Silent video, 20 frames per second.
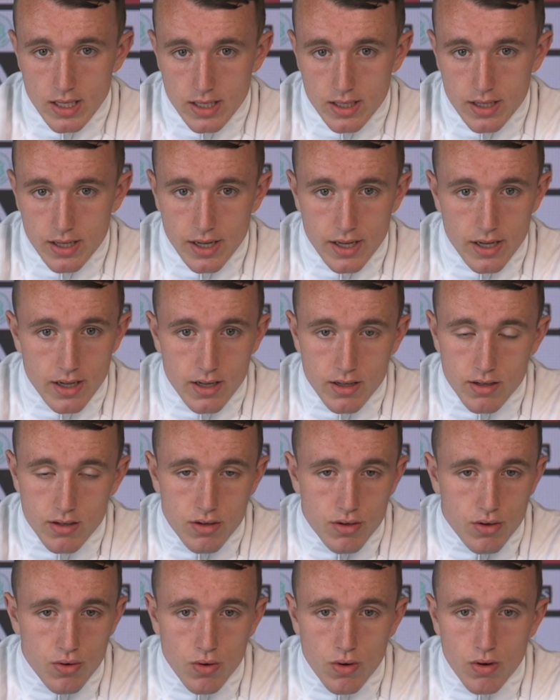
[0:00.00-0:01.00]
create and
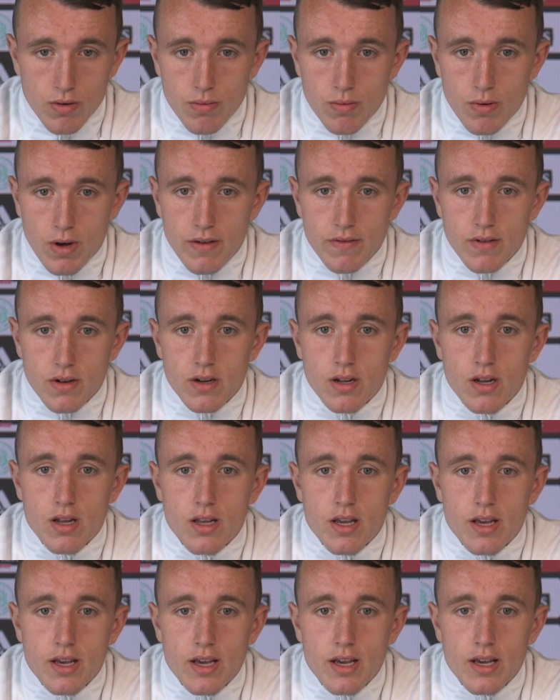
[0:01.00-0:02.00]
score, whatever,
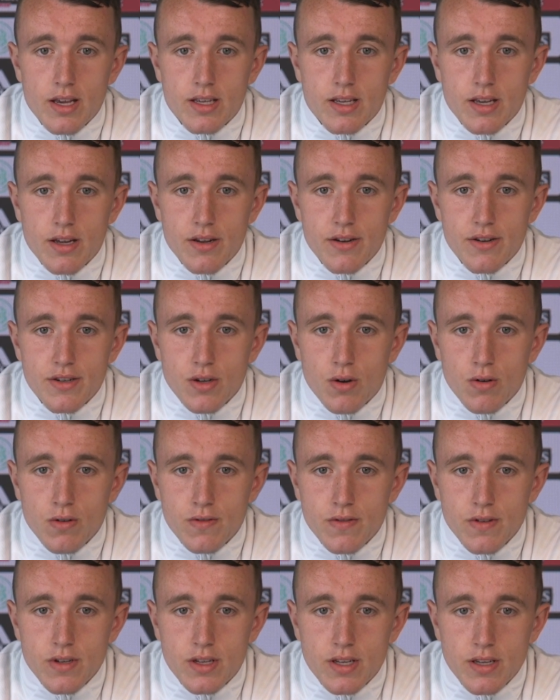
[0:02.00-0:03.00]
get the
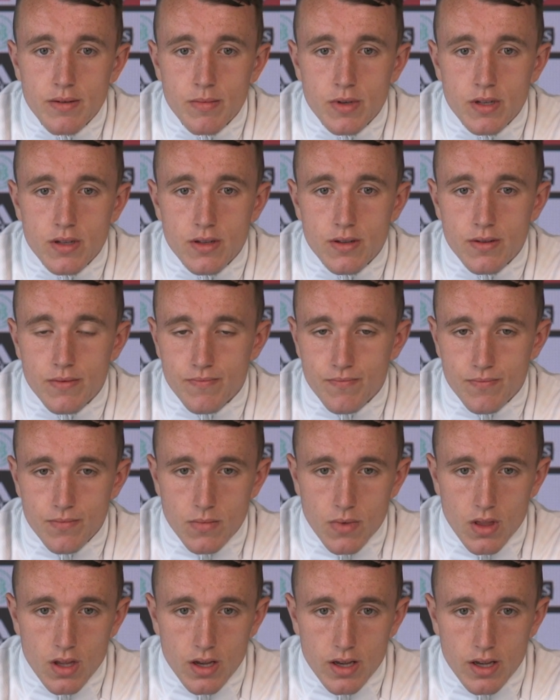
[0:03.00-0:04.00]
results for the team, and
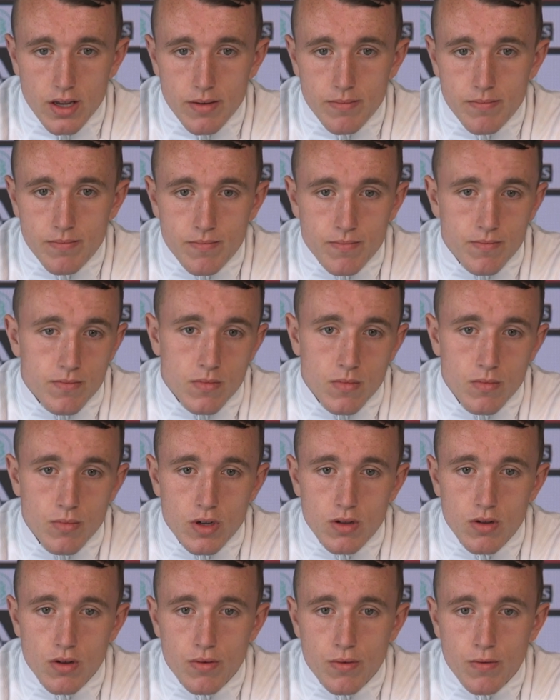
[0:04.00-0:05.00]
we can
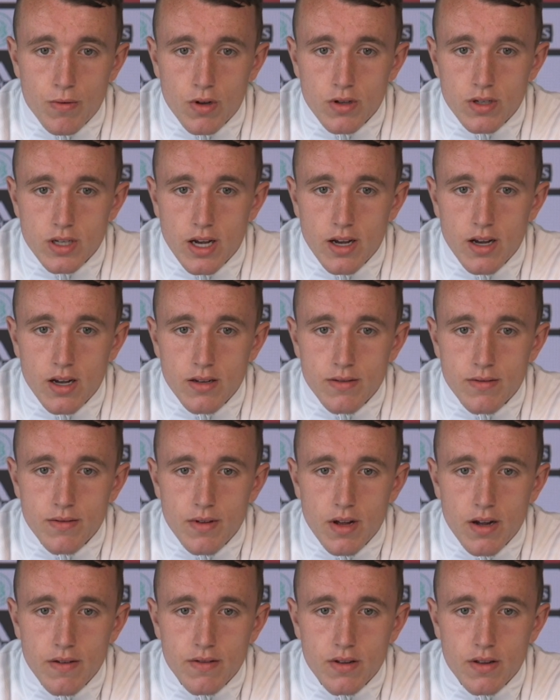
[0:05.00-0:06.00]
look towards that
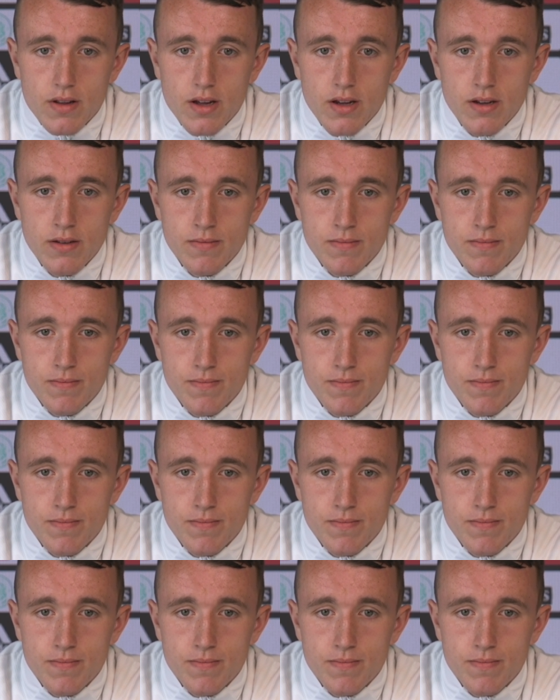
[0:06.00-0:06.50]
after that.